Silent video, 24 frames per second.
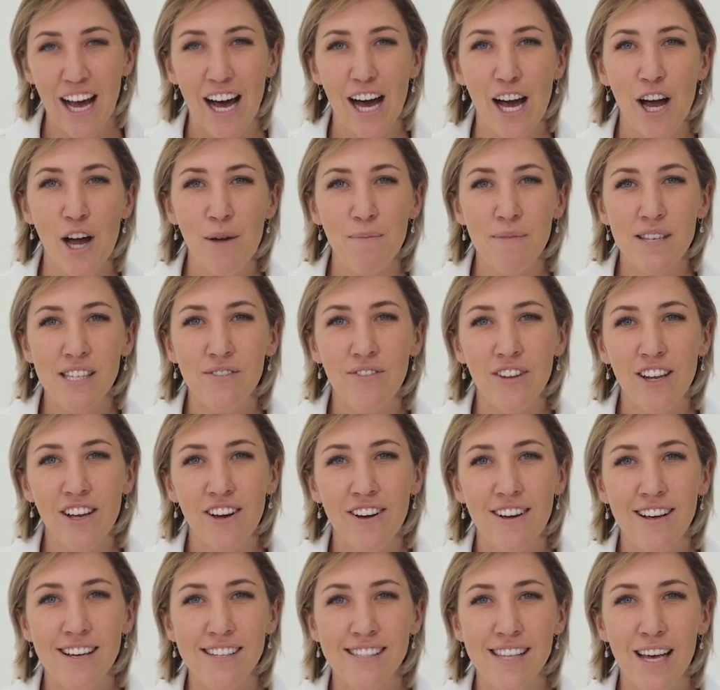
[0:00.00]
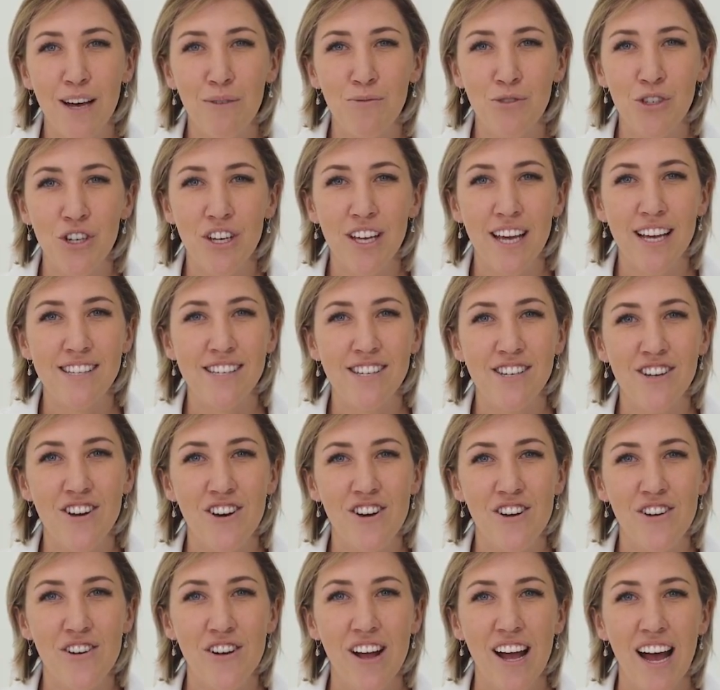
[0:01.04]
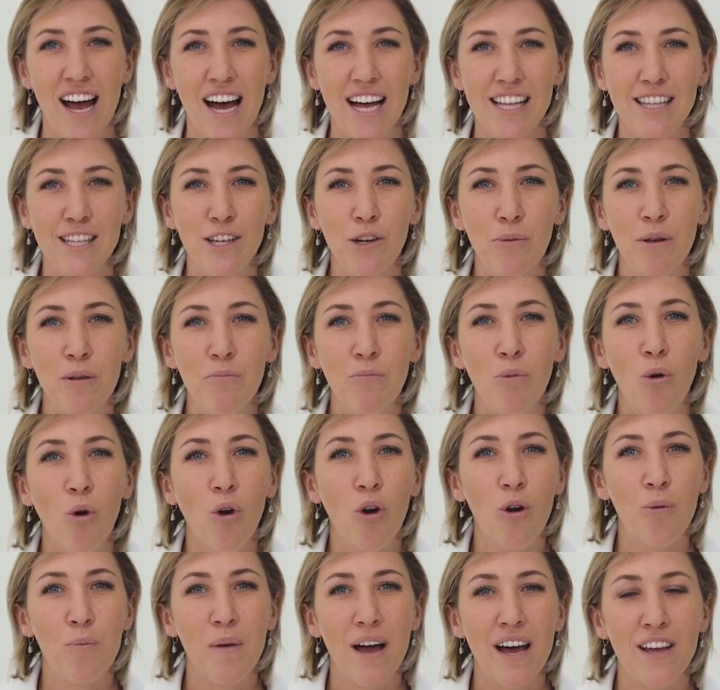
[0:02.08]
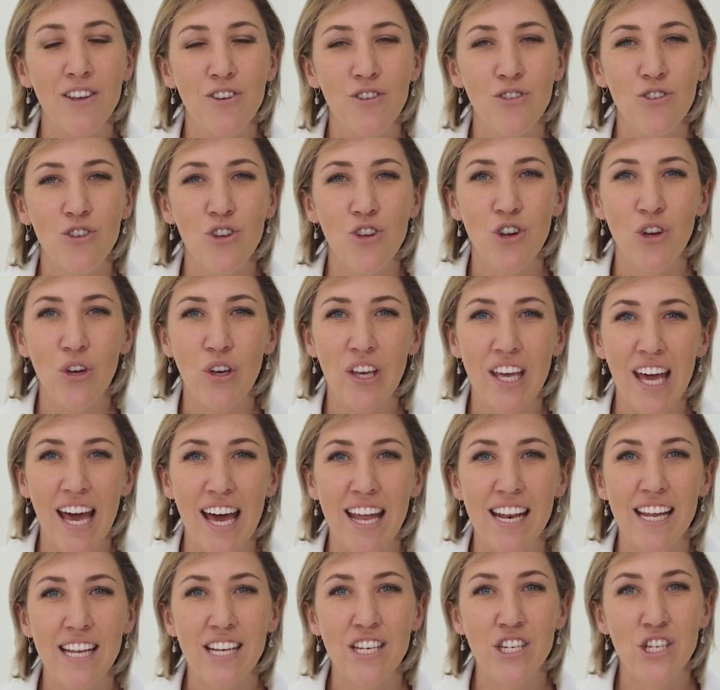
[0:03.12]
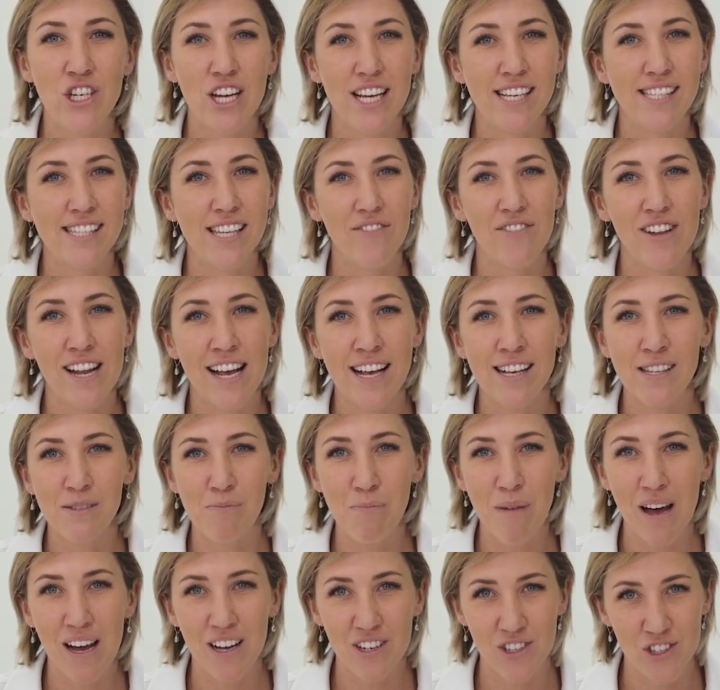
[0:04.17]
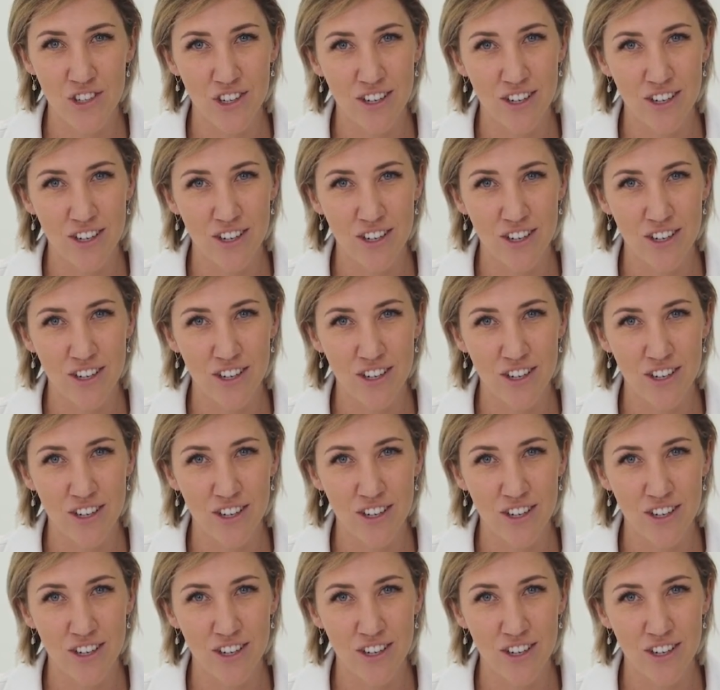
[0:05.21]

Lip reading: I hope this video has helped you get to know a little bit more about your new Canon G7X Mark